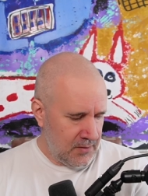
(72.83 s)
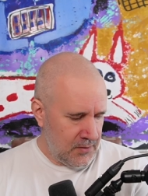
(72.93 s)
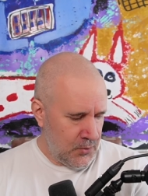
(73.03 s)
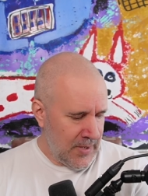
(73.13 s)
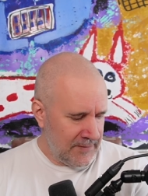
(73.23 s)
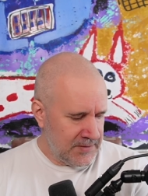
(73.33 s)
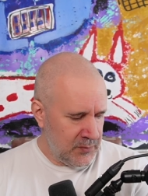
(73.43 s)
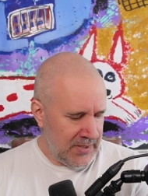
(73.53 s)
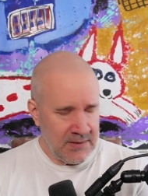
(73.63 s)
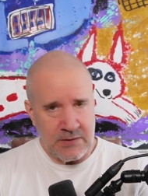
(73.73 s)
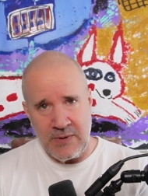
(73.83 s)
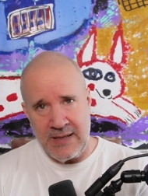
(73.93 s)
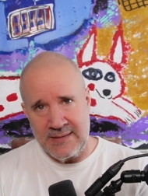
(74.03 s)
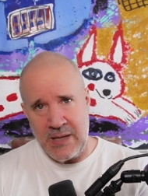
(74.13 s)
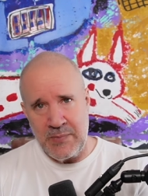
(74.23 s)
you have to be in the
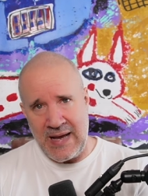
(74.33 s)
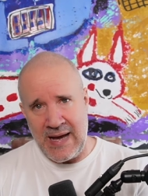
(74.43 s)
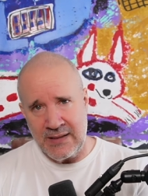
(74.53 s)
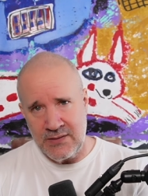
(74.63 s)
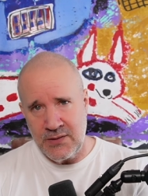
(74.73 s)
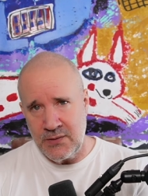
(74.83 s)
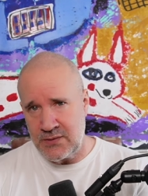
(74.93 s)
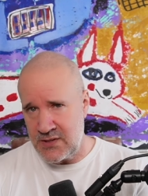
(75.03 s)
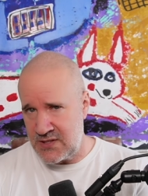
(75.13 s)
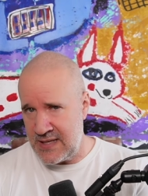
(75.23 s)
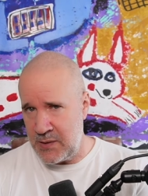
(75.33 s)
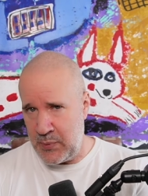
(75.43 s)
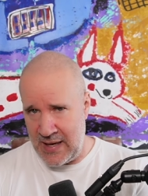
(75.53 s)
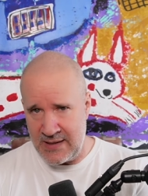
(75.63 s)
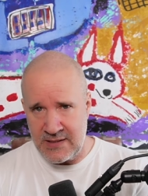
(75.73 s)
right type of attitude to stay
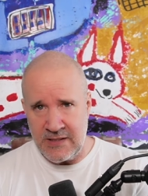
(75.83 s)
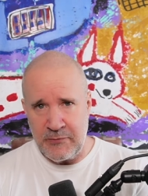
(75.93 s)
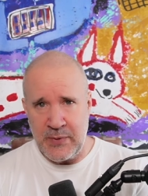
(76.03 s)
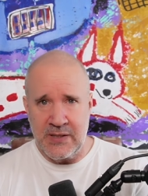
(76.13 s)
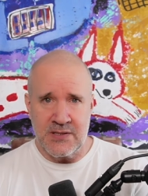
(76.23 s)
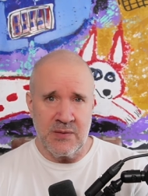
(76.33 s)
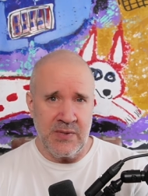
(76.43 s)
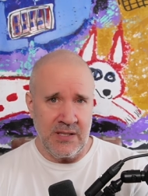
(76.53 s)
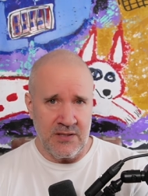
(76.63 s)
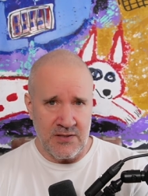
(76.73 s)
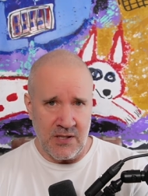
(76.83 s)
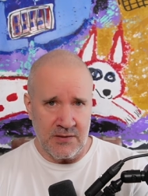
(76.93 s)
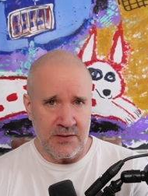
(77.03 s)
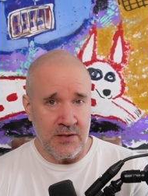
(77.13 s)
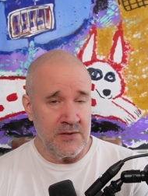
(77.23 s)
positive because the minute you start
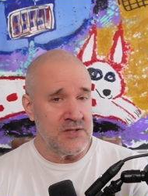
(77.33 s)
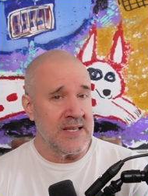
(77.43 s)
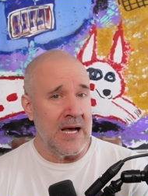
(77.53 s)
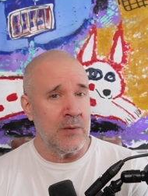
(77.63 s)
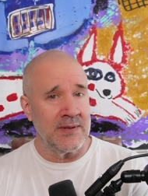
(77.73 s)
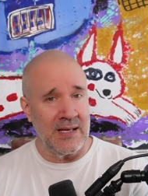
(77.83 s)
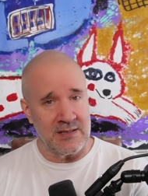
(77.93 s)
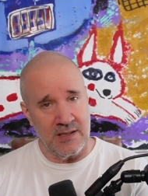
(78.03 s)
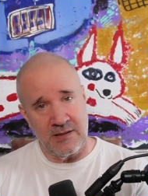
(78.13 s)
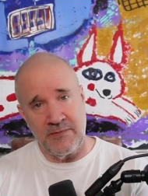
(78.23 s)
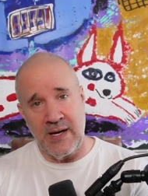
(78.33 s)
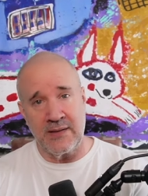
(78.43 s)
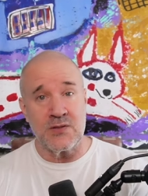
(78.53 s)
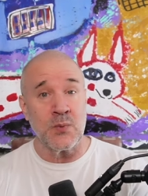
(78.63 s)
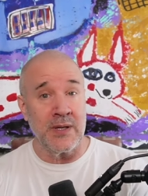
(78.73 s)
to turn sour, that's going to find
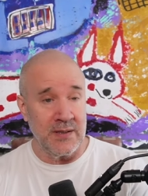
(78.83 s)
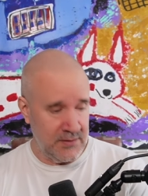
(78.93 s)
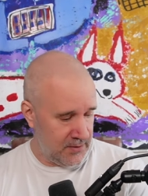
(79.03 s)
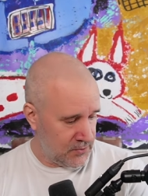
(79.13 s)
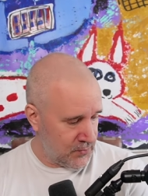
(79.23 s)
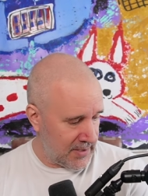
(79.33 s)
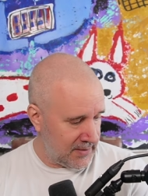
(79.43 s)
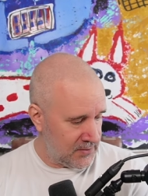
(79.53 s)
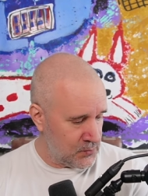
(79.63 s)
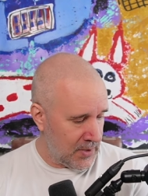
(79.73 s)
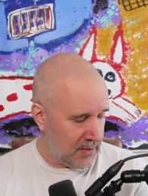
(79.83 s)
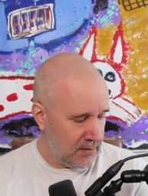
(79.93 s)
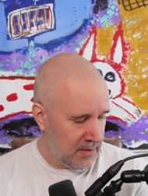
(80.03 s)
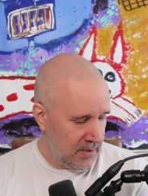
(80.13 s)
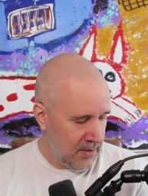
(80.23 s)
its way into your trading as well.
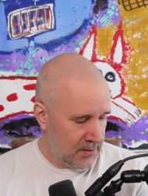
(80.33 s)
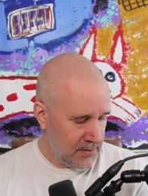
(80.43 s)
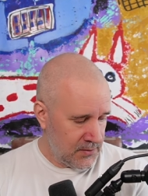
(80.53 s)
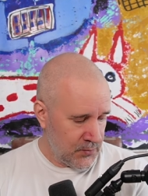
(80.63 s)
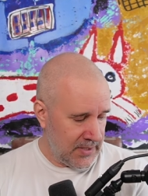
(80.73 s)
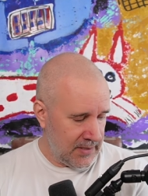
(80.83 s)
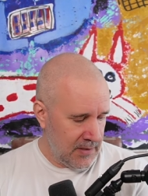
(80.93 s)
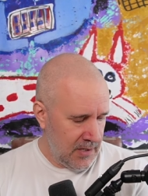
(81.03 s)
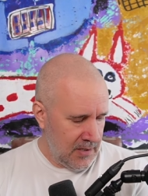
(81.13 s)
Three,